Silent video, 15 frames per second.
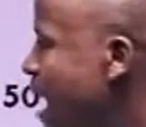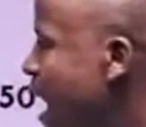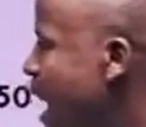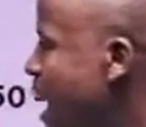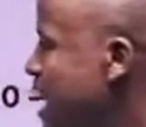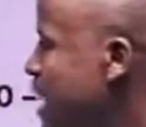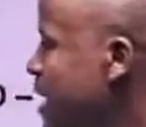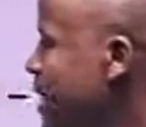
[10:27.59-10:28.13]

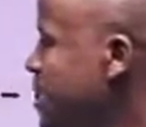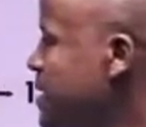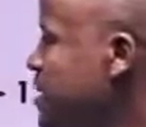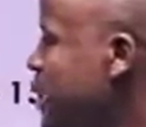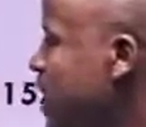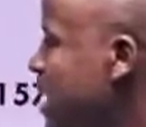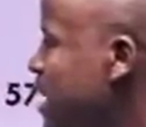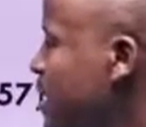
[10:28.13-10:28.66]

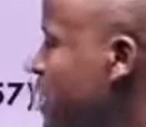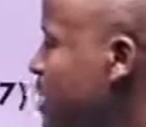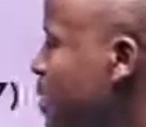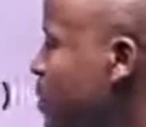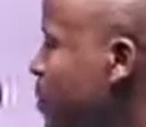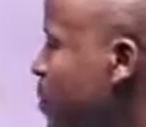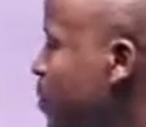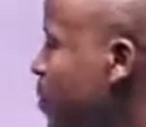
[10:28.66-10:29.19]
angles in
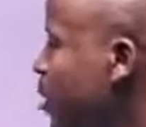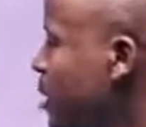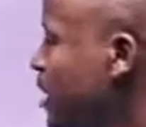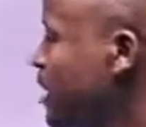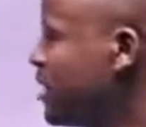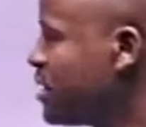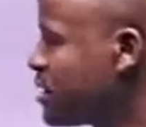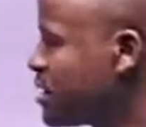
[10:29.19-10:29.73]

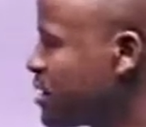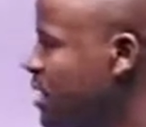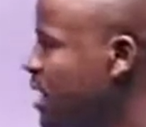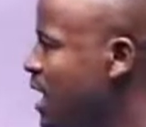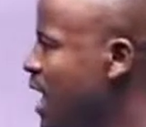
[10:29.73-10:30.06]
polygons.